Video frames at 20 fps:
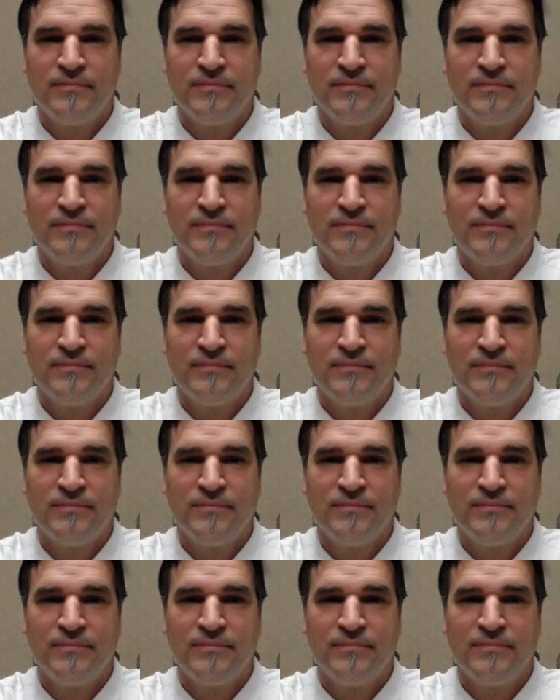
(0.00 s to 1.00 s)

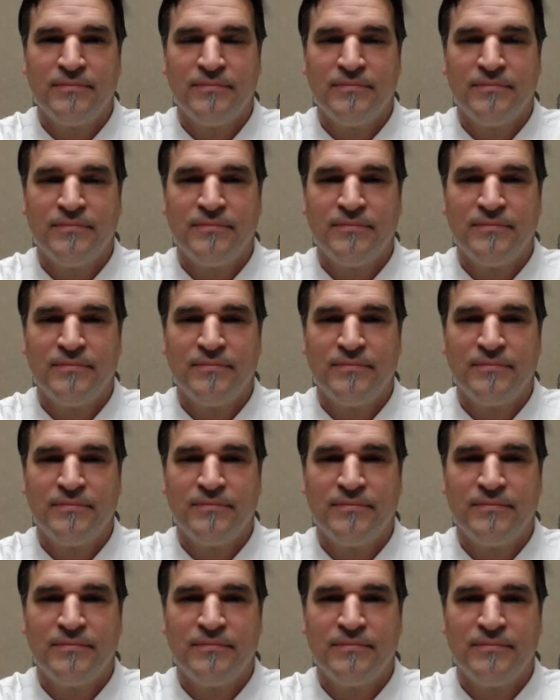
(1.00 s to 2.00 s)

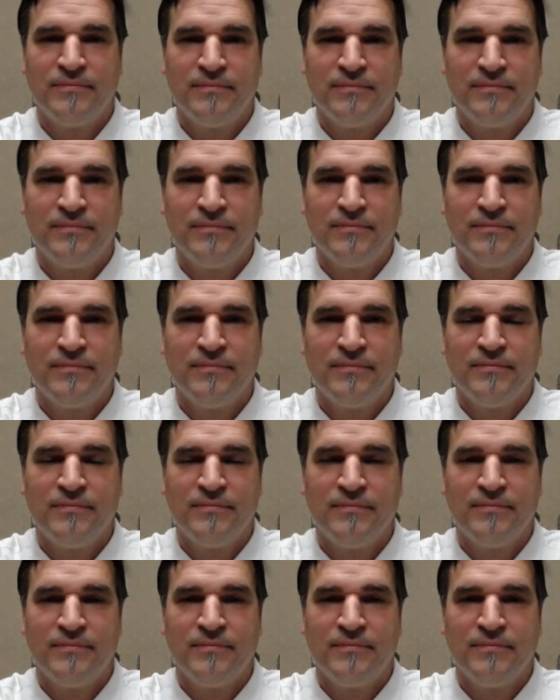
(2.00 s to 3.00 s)

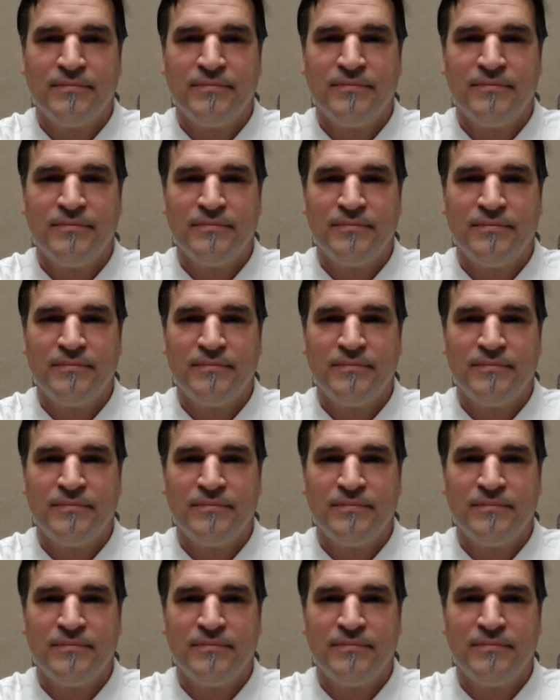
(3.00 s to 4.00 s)

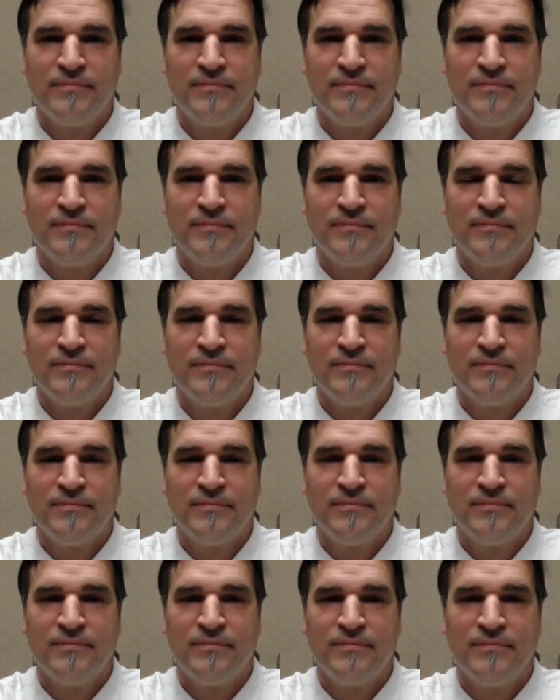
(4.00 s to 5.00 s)

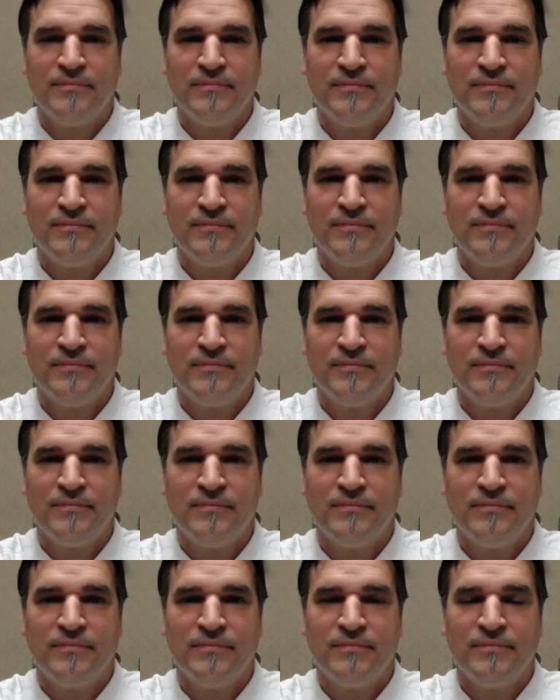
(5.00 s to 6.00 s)

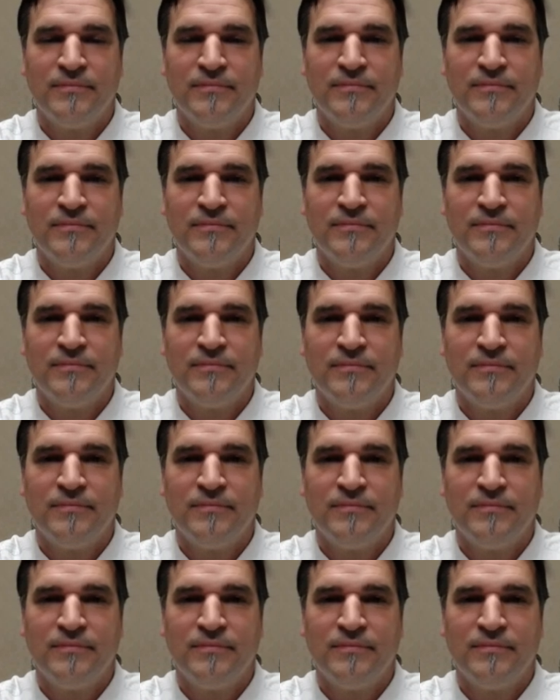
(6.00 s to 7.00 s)

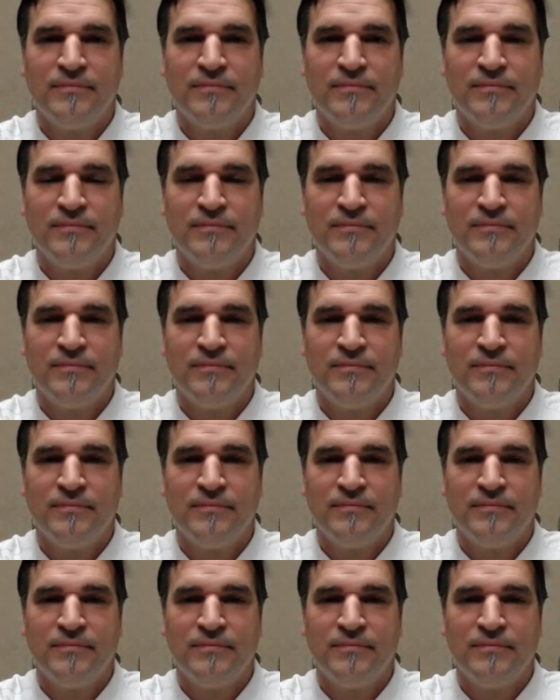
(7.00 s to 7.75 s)
The person shown says nothing.